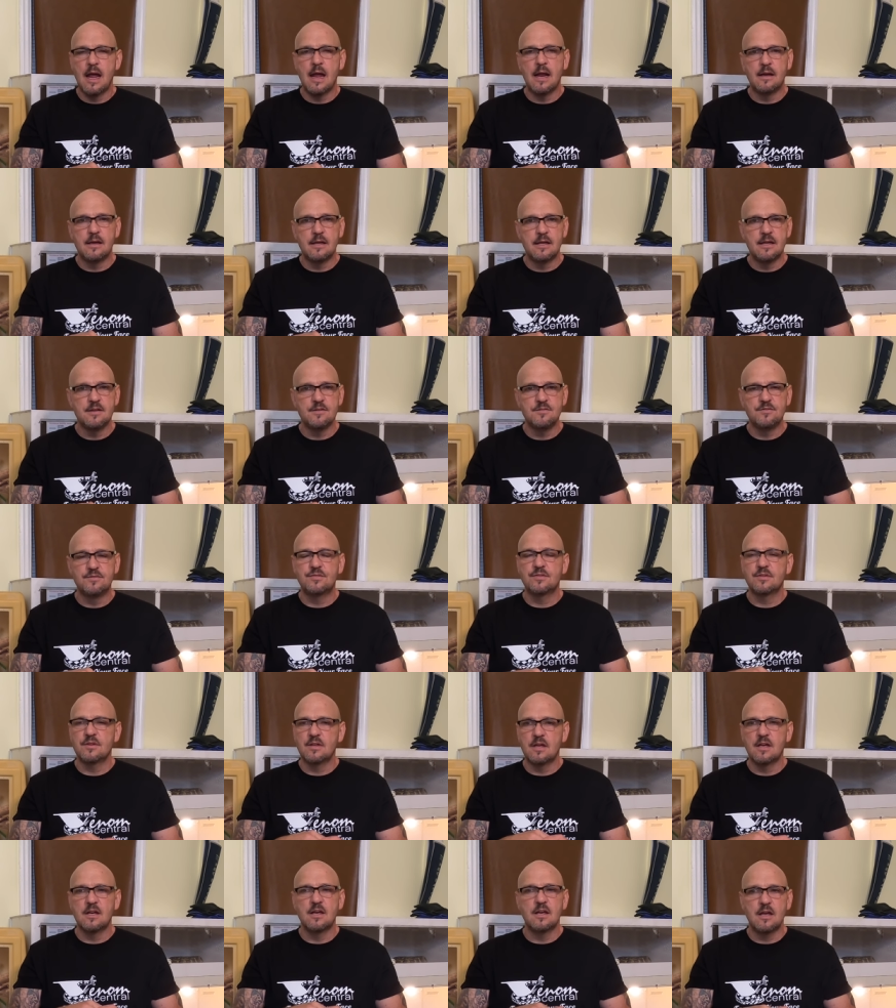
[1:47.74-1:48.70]
and
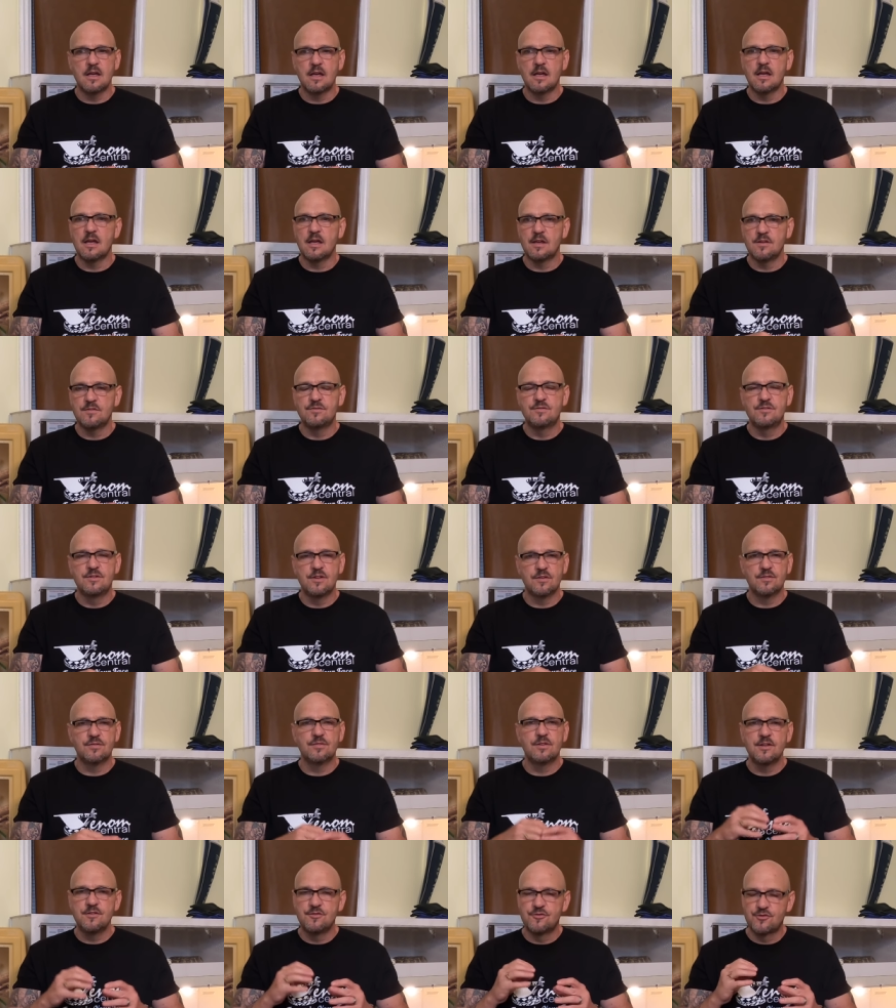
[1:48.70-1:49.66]
he's he, he's just